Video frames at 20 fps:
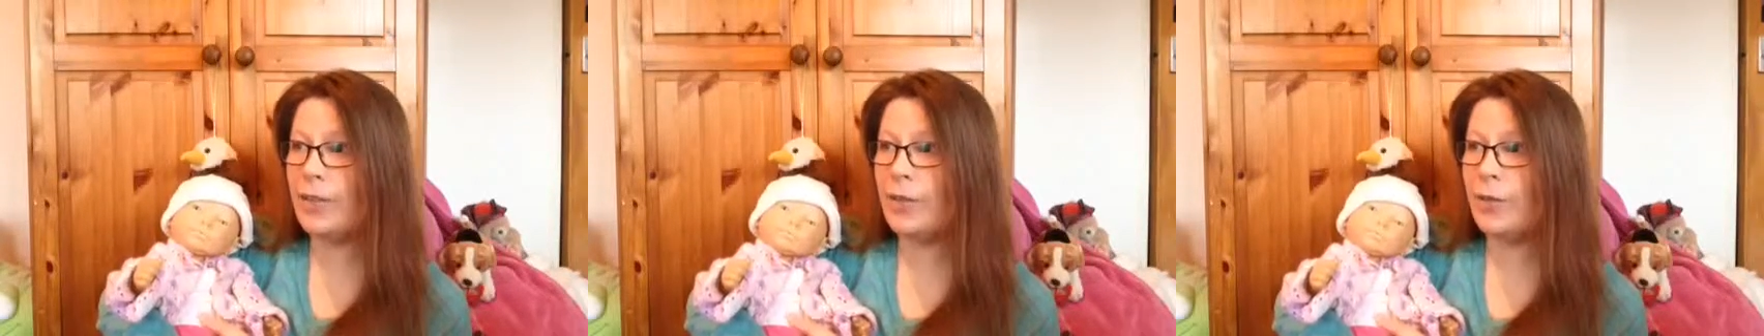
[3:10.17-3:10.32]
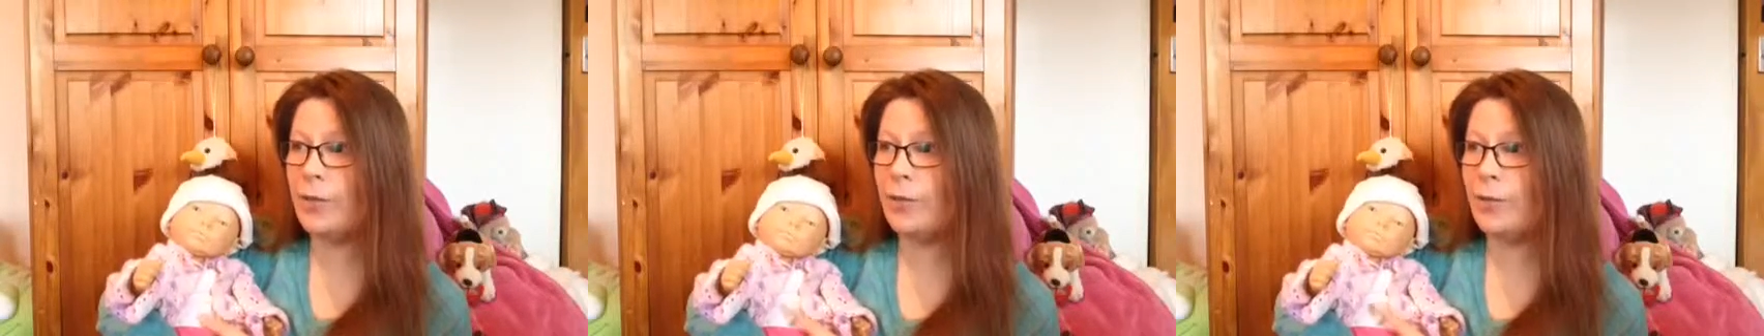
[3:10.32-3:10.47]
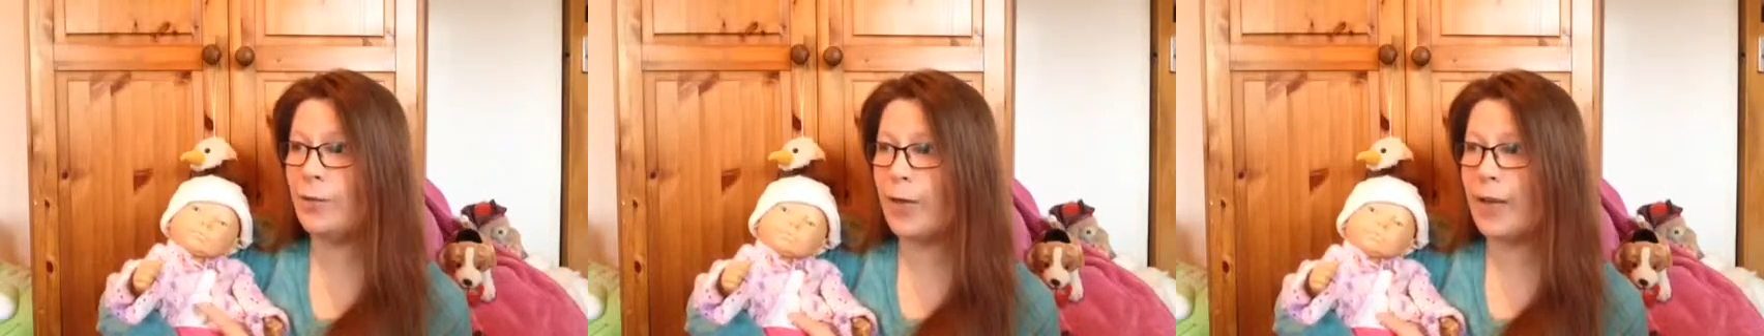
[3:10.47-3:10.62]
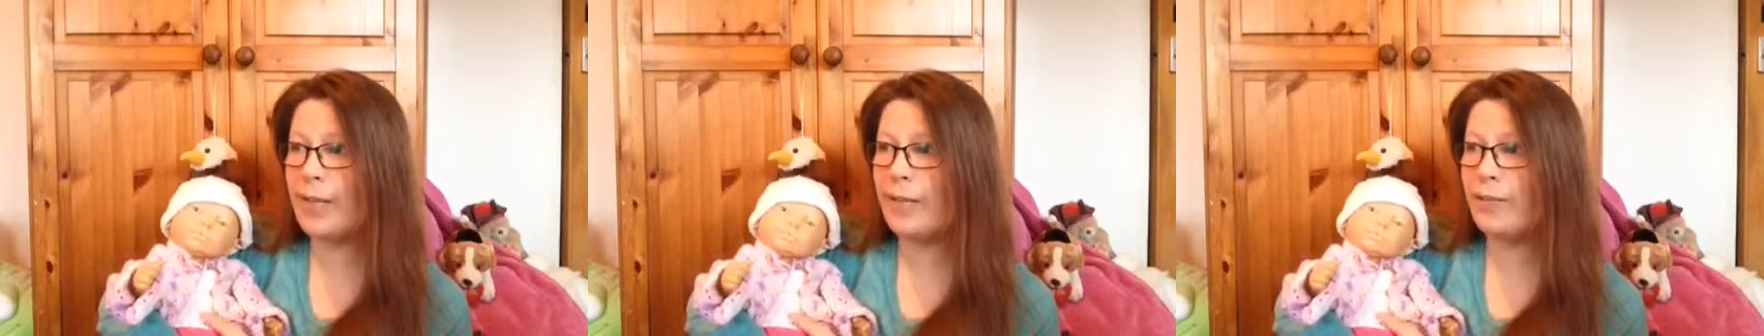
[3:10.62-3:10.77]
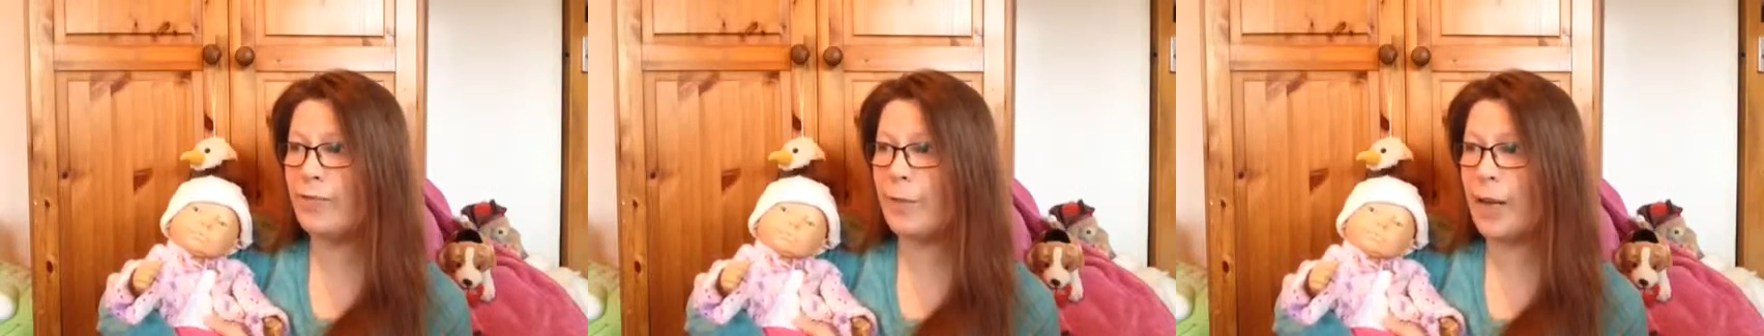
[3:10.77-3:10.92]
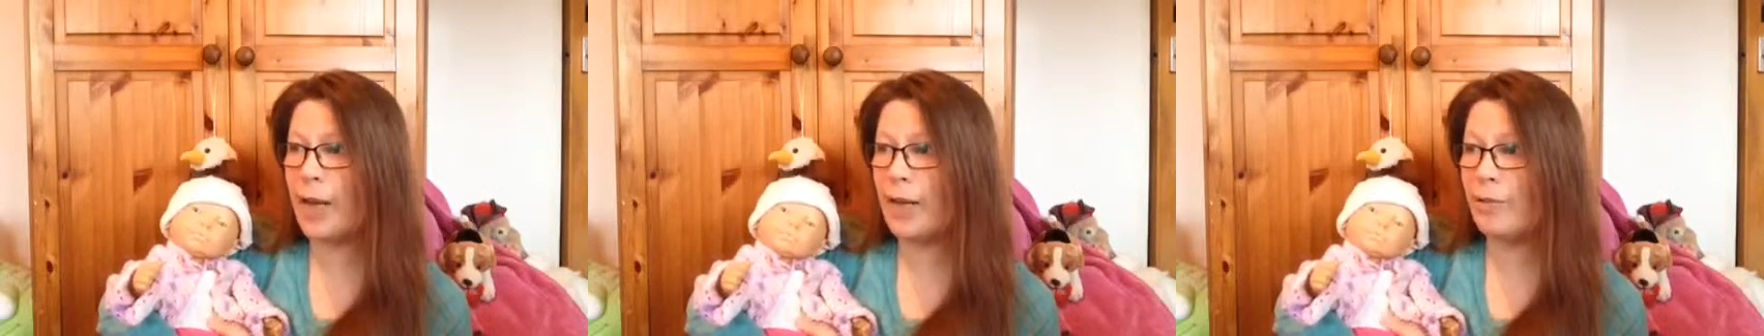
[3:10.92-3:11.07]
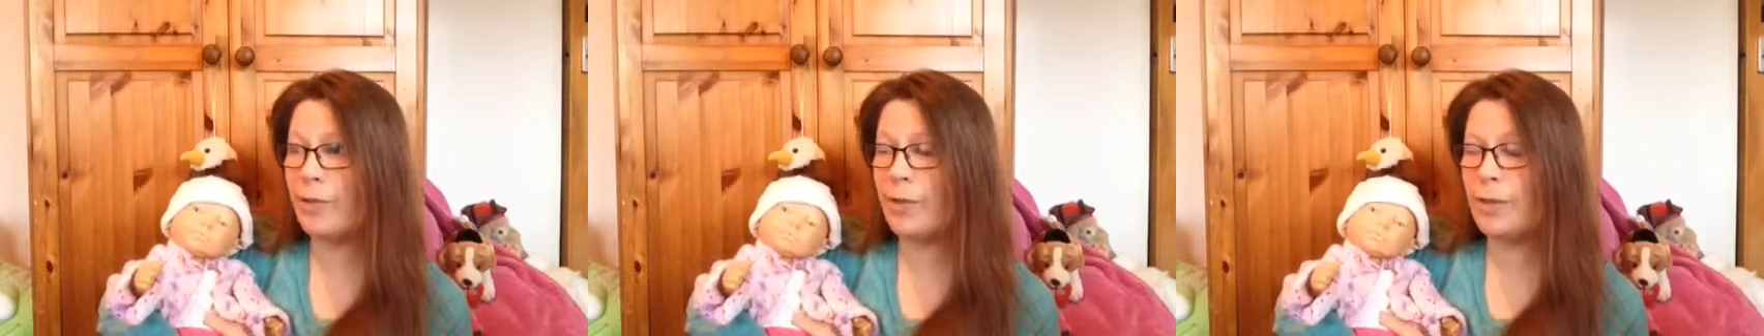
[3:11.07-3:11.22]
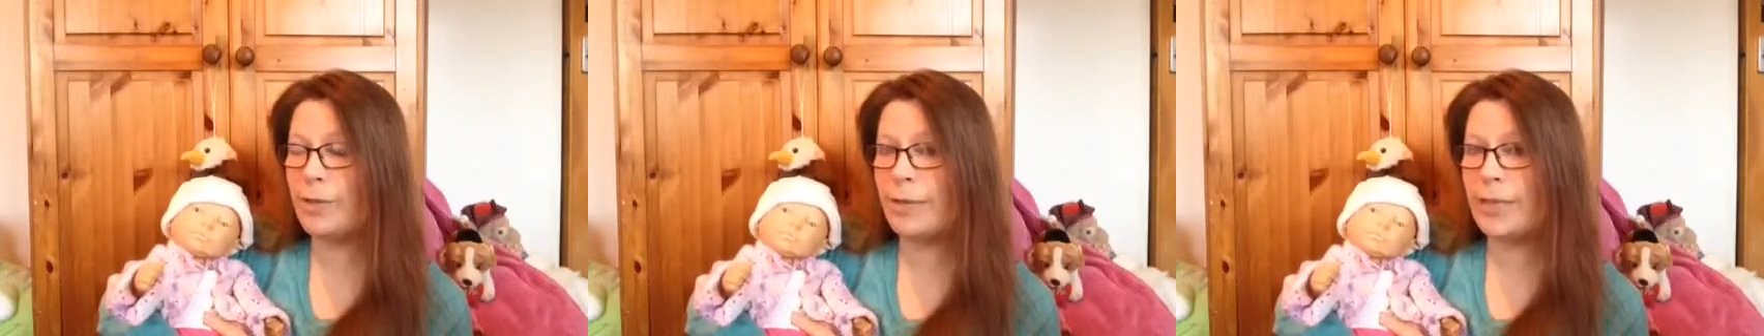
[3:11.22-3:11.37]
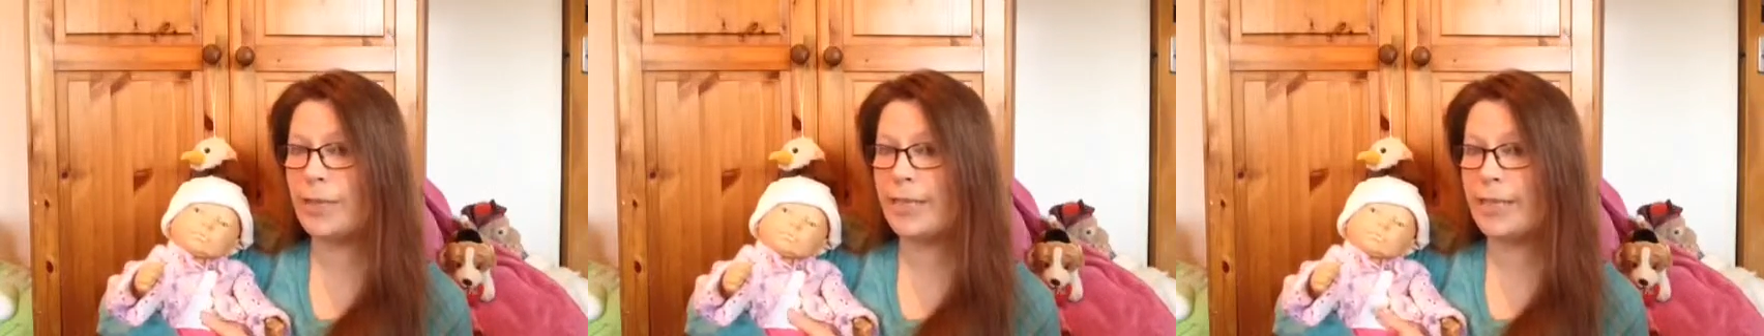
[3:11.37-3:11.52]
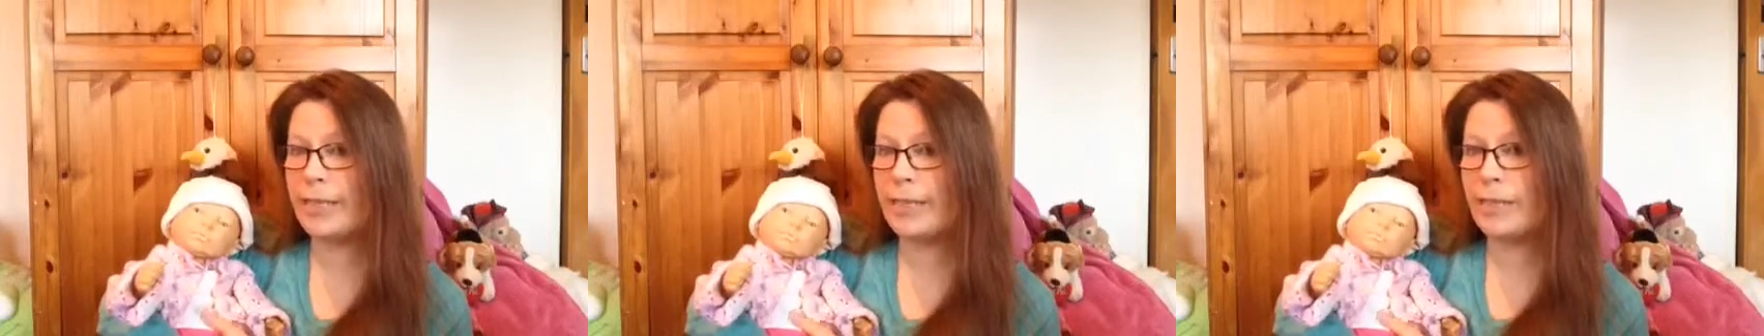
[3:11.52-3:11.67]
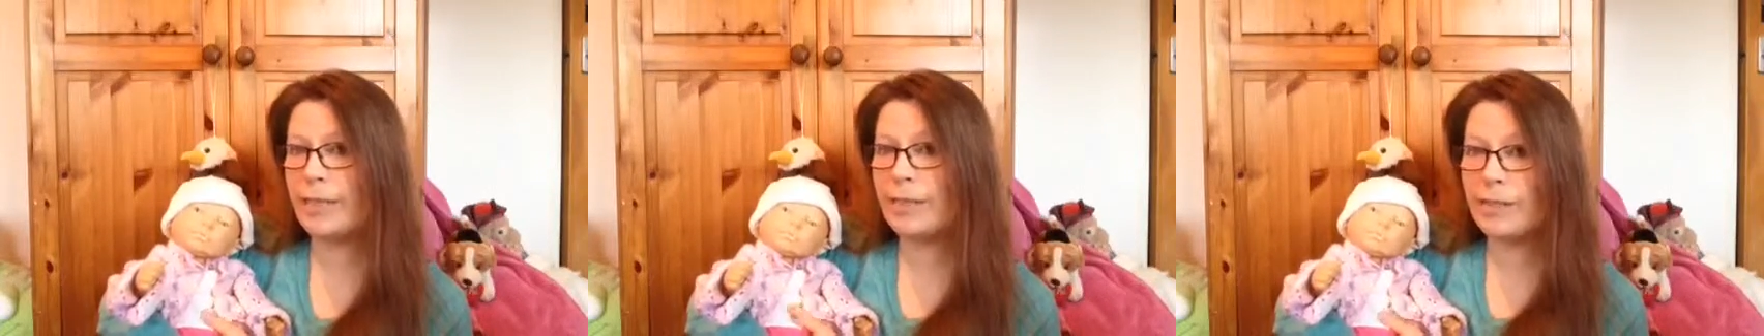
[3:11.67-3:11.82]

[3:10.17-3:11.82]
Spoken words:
to a friend of mine when I was still at